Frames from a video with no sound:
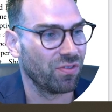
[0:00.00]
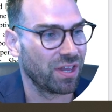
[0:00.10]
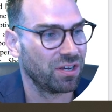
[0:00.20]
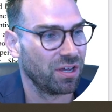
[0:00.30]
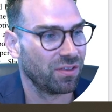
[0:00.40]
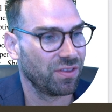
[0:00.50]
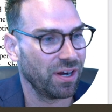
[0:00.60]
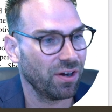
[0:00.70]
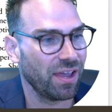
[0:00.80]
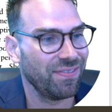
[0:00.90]
And then
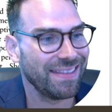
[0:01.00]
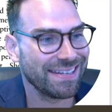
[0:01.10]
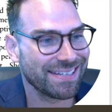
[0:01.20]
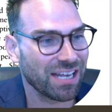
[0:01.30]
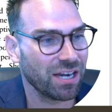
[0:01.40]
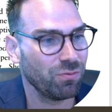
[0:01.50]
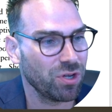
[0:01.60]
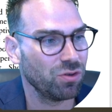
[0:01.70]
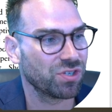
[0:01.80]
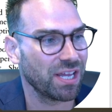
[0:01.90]
there, in this study,
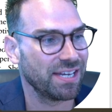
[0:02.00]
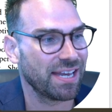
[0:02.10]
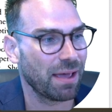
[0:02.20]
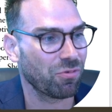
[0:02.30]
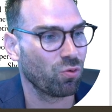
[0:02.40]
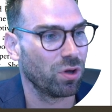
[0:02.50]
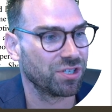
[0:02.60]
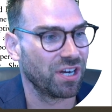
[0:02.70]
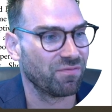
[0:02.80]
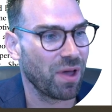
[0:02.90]
we used in-depth
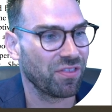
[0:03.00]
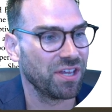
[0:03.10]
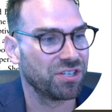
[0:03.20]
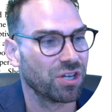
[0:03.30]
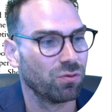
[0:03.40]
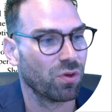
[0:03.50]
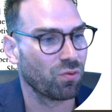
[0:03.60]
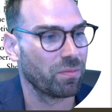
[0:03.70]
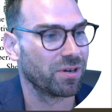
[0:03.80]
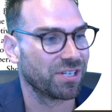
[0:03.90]
qualitative methods
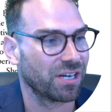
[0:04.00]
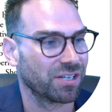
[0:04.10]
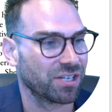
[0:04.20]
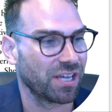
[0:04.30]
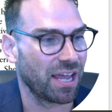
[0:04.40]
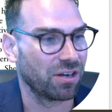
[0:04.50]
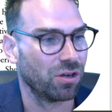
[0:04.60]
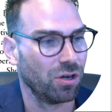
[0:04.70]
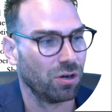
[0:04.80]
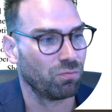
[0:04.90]
with women intending to
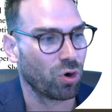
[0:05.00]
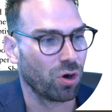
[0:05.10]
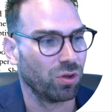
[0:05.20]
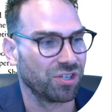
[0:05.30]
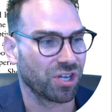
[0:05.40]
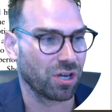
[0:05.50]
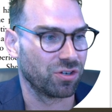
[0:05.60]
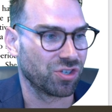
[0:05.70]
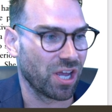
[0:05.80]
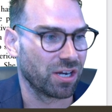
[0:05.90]
gain more holistic
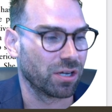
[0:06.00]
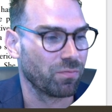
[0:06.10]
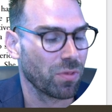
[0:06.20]
understanding.